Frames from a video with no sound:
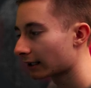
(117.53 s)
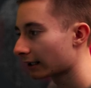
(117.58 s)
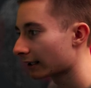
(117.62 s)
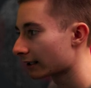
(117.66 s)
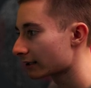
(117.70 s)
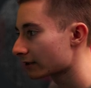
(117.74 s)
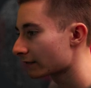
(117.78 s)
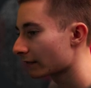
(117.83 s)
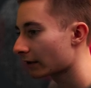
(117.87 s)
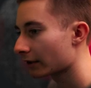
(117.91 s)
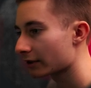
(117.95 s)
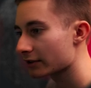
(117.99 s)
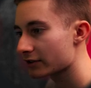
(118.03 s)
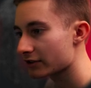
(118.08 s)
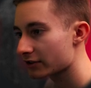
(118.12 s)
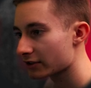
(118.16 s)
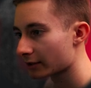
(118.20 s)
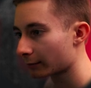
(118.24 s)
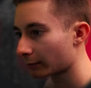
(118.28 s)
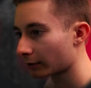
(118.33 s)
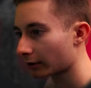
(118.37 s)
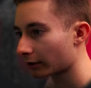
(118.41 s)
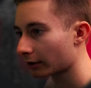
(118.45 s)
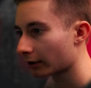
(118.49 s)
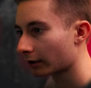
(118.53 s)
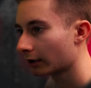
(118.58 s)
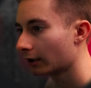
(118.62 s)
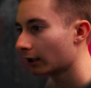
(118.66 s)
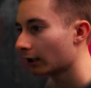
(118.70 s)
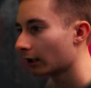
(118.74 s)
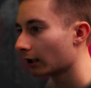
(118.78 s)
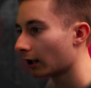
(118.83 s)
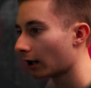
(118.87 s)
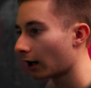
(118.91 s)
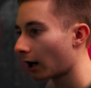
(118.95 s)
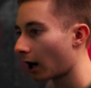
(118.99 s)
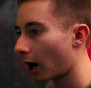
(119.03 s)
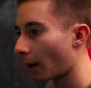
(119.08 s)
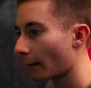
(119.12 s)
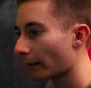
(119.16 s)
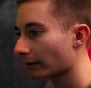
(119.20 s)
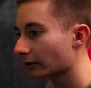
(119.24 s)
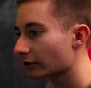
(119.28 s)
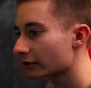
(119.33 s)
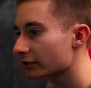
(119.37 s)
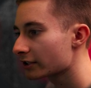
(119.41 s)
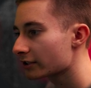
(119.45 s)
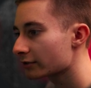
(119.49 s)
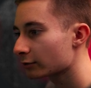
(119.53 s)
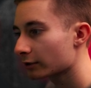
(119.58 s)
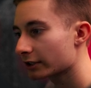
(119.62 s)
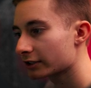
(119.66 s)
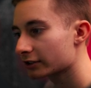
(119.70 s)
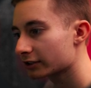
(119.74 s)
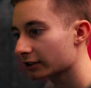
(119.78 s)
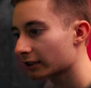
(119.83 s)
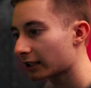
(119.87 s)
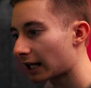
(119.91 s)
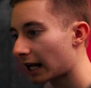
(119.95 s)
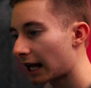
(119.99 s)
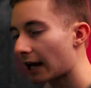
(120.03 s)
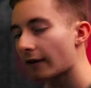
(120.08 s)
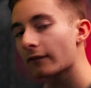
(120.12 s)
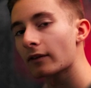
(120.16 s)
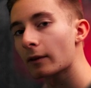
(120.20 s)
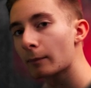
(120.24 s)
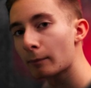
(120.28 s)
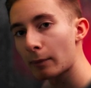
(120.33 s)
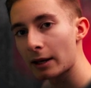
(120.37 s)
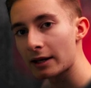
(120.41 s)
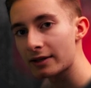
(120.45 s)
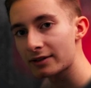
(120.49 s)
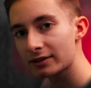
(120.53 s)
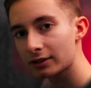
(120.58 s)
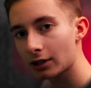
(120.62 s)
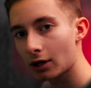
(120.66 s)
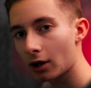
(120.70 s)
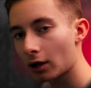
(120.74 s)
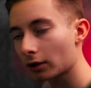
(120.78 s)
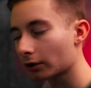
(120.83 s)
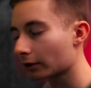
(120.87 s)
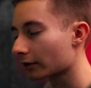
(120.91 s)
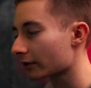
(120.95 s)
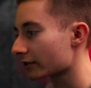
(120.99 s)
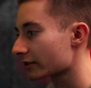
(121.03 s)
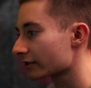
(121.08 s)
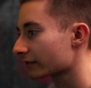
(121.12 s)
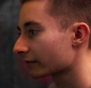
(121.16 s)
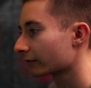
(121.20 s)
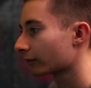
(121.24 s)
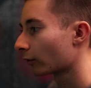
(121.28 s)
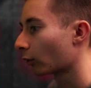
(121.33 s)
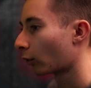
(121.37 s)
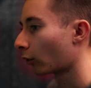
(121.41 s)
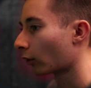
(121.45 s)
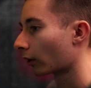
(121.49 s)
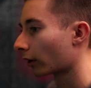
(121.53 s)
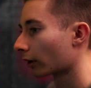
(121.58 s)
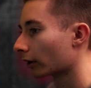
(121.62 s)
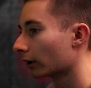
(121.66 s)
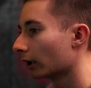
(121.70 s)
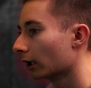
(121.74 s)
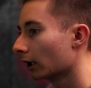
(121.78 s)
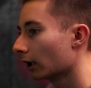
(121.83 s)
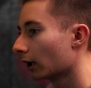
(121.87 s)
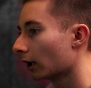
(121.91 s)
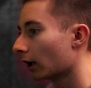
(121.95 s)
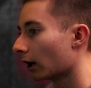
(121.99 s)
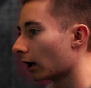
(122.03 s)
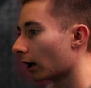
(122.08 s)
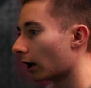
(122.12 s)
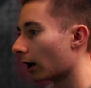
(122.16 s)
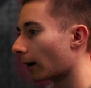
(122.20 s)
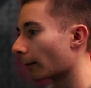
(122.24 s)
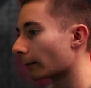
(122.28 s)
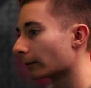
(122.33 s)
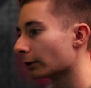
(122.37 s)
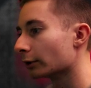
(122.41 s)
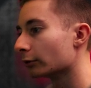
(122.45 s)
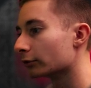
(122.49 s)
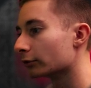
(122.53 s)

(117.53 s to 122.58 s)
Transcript: today. It's very similar, um, and this is it's going to have the best colors for um,